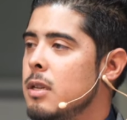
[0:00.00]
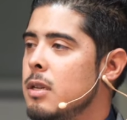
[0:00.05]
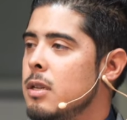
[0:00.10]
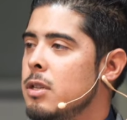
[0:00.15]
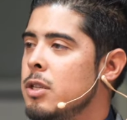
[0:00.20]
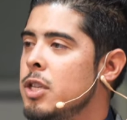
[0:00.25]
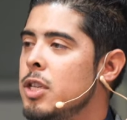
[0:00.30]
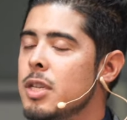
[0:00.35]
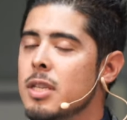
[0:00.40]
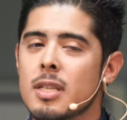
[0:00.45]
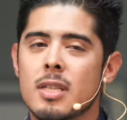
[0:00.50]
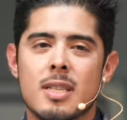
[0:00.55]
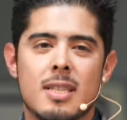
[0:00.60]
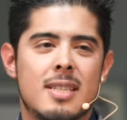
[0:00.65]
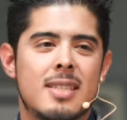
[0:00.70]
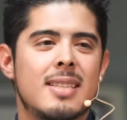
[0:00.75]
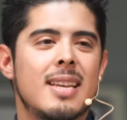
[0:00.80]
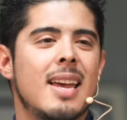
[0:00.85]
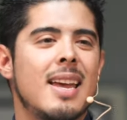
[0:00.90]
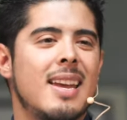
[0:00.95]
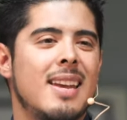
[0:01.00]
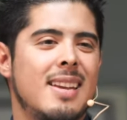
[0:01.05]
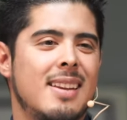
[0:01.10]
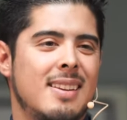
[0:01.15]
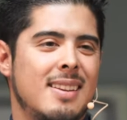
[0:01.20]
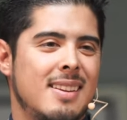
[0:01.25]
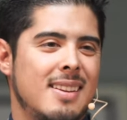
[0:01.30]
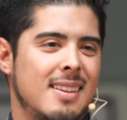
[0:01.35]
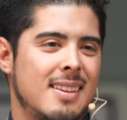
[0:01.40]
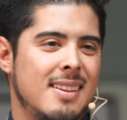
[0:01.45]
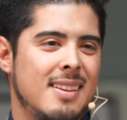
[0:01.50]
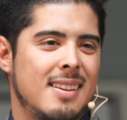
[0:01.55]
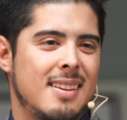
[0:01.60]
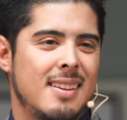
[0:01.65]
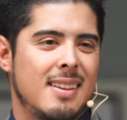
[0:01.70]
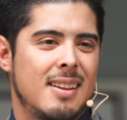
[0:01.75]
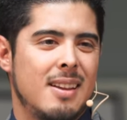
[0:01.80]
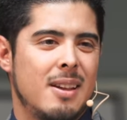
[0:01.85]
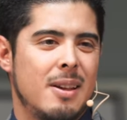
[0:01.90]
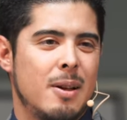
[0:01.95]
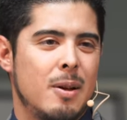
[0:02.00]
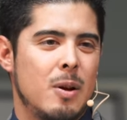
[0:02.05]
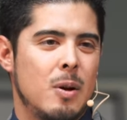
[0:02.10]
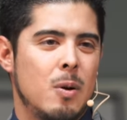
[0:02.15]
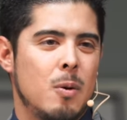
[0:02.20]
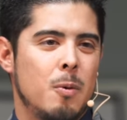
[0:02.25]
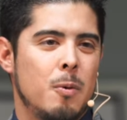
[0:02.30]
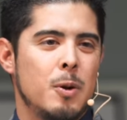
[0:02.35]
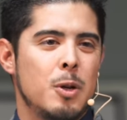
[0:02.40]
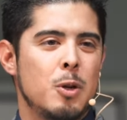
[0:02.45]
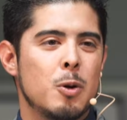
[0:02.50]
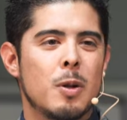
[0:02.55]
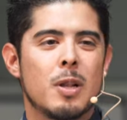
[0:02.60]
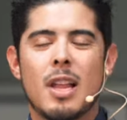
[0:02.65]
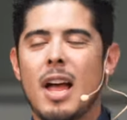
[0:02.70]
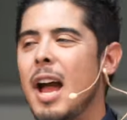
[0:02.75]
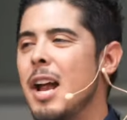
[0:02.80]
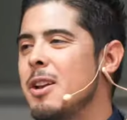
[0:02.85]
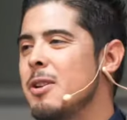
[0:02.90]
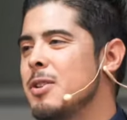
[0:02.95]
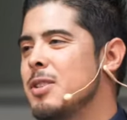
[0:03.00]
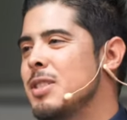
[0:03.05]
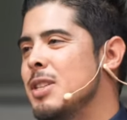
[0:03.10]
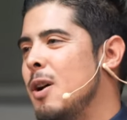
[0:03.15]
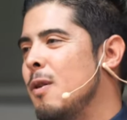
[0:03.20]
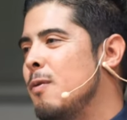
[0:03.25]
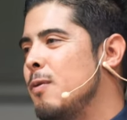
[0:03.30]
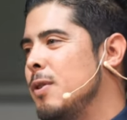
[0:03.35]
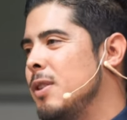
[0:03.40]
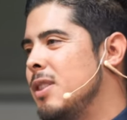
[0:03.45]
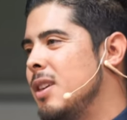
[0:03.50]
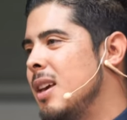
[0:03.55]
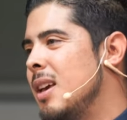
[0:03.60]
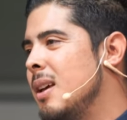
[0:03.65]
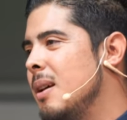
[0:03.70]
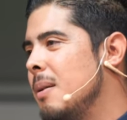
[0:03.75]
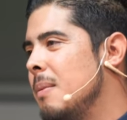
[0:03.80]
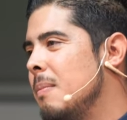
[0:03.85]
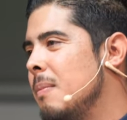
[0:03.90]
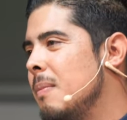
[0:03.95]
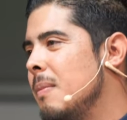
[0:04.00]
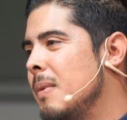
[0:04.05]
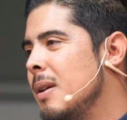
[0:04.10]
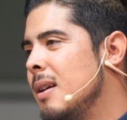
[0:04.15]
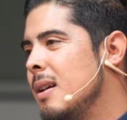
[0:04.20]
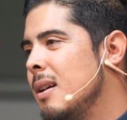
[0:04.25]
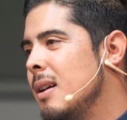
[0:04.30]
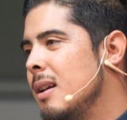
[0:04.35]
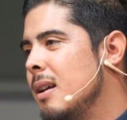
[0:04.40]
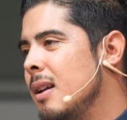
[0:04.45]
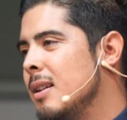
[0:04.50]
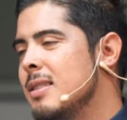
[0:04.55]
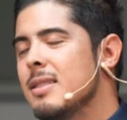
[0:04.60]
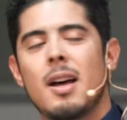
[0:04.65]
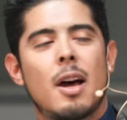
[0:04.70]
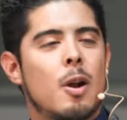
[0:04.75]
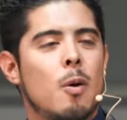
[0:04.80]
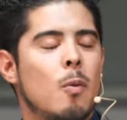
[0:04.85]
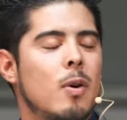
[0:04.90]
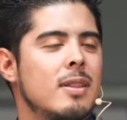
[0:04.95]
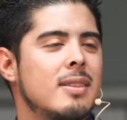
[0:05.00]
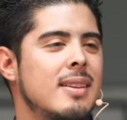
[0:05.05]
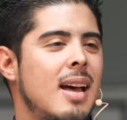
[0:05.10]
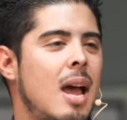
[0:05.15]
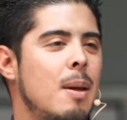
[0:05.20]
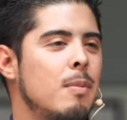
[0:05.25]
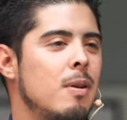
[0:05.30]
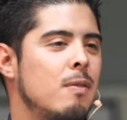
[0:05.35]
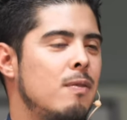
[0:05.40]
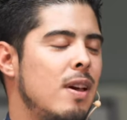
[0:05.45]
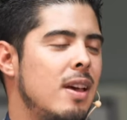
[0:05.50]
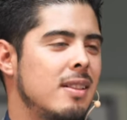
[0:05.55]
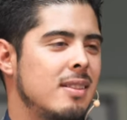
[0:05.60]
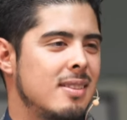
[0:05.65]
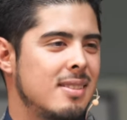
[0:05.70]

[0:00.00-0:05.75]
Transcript: Jesus is saying, when you align yourself with Him, it's not a one time event.